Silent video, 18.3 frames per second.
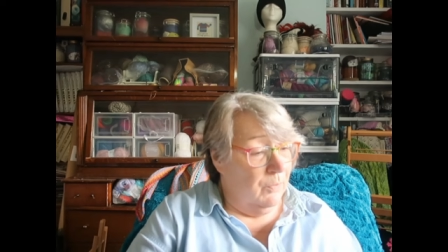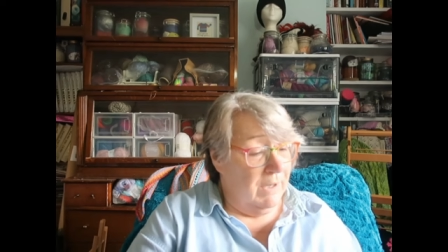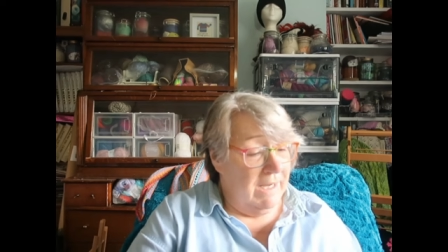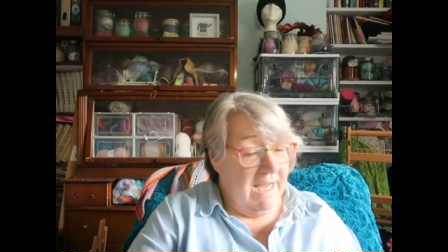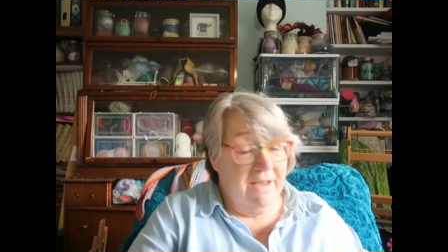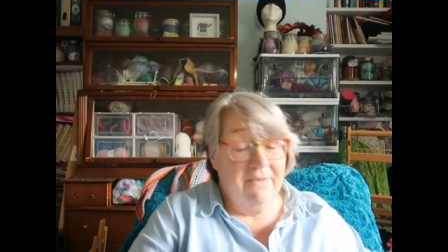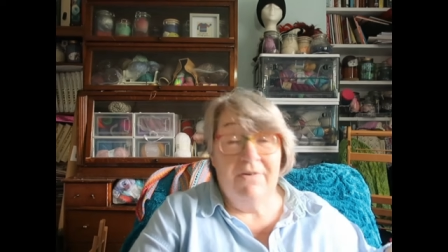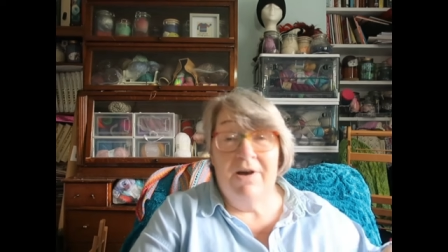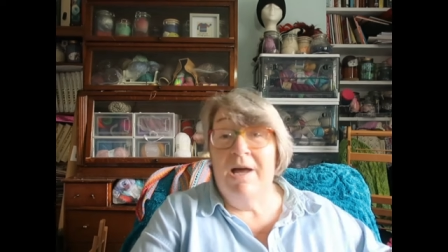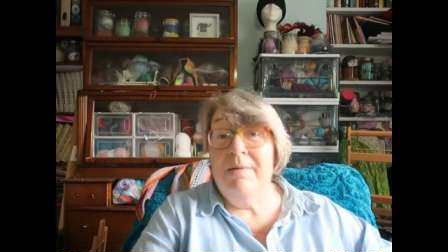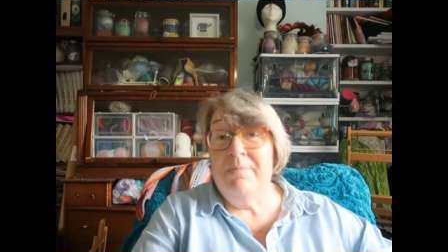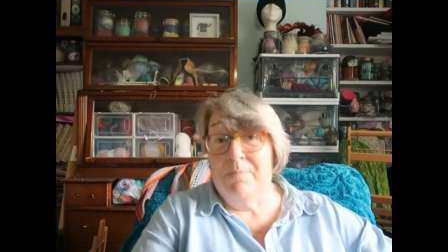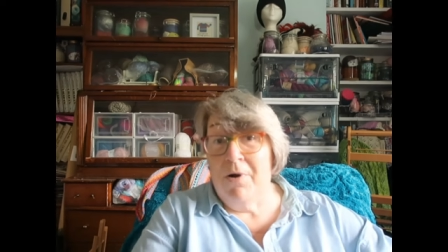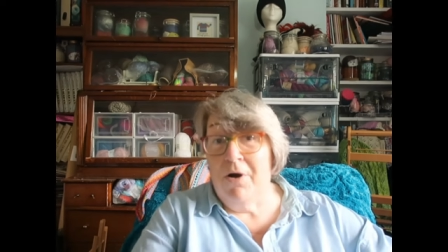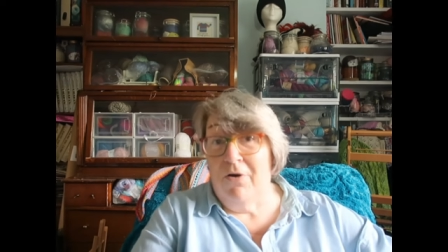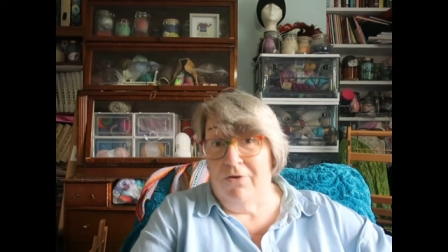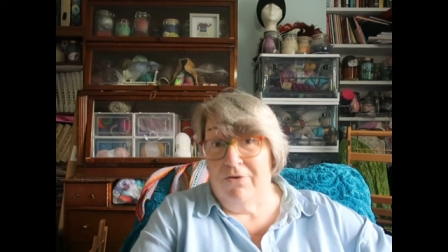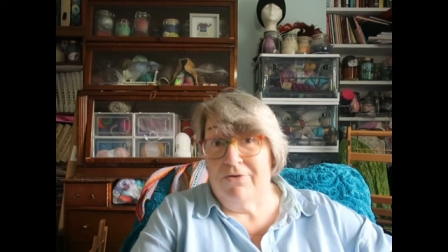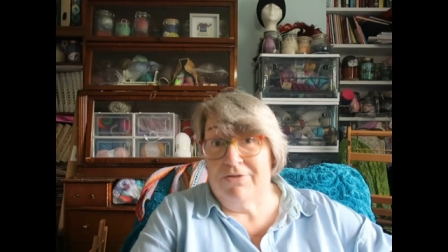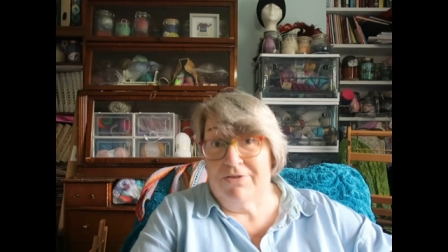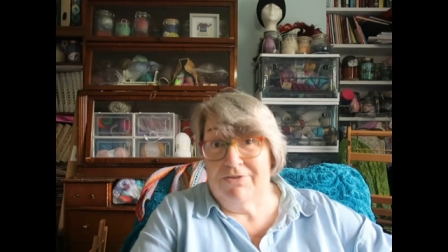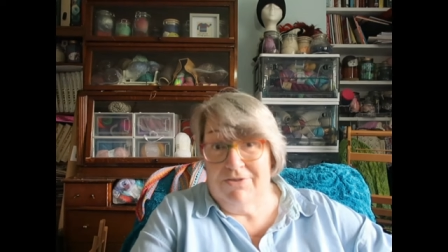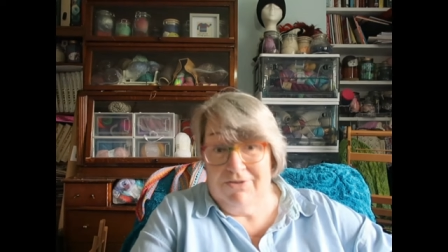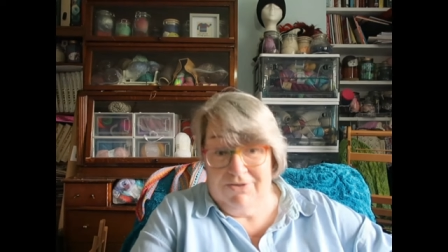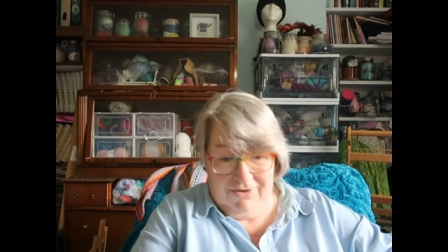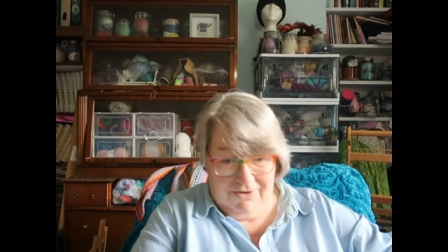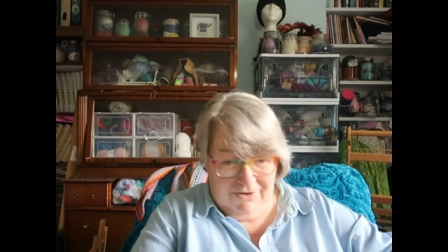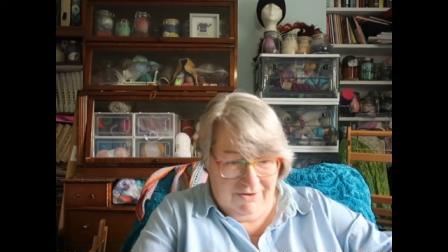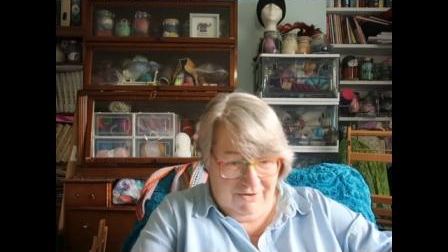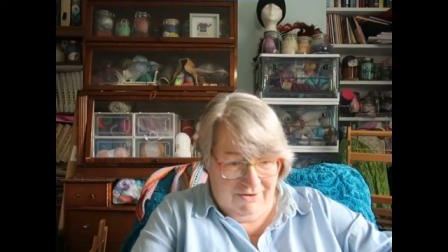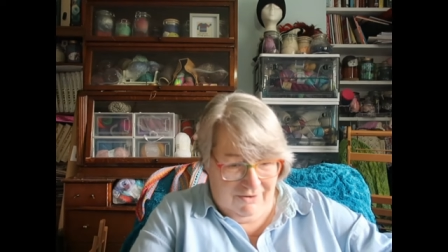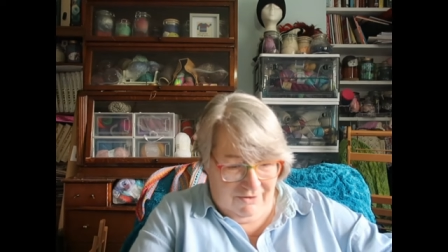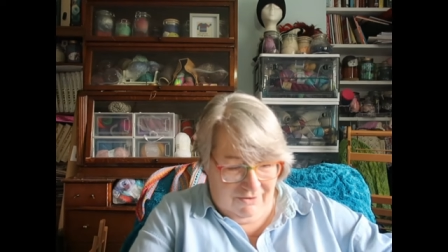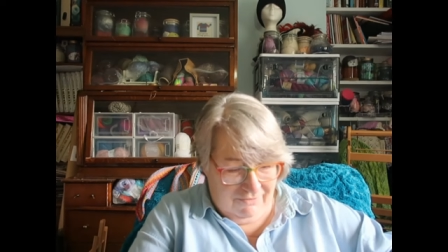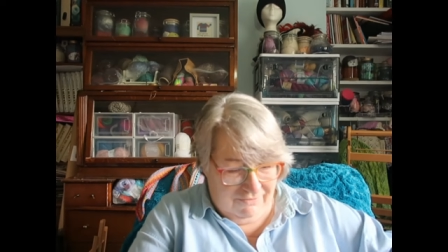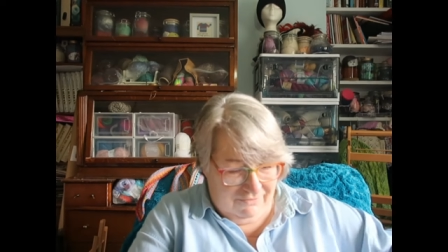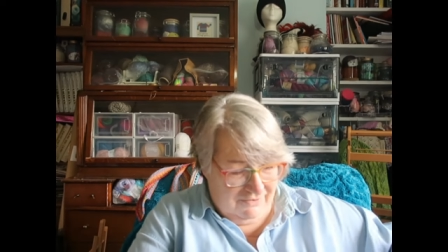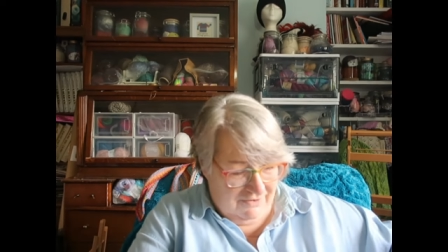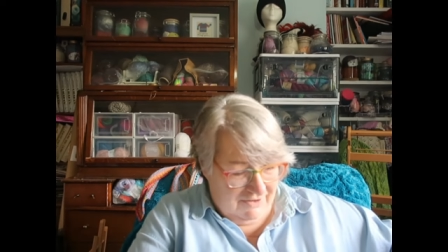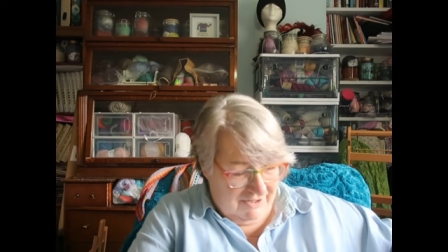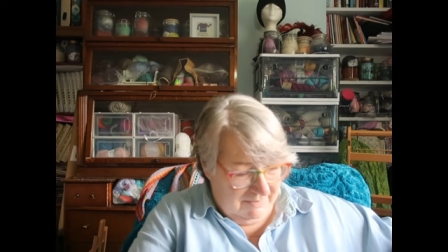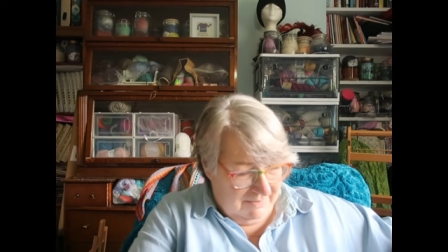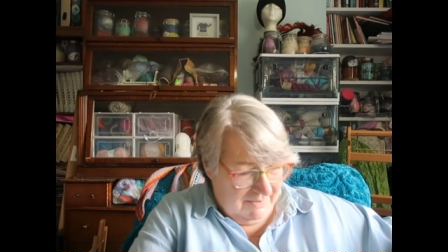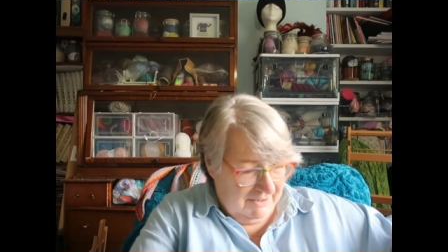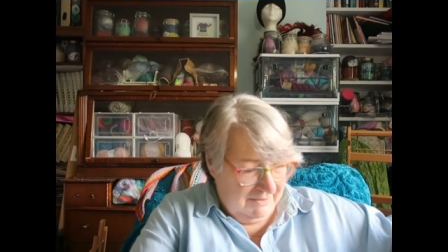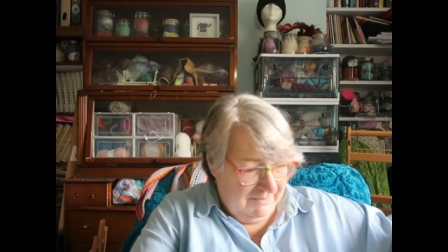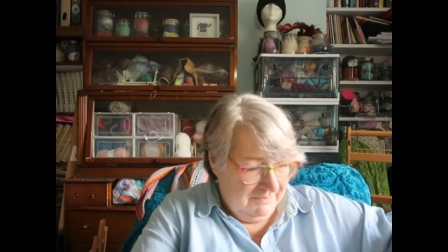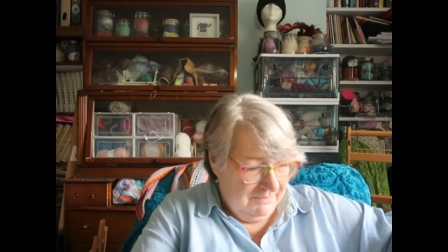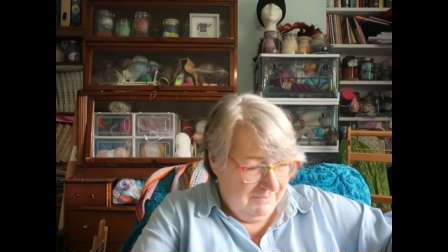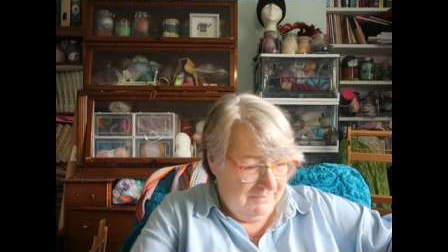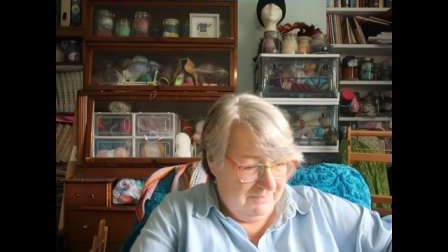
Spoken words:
We have a box of fibre.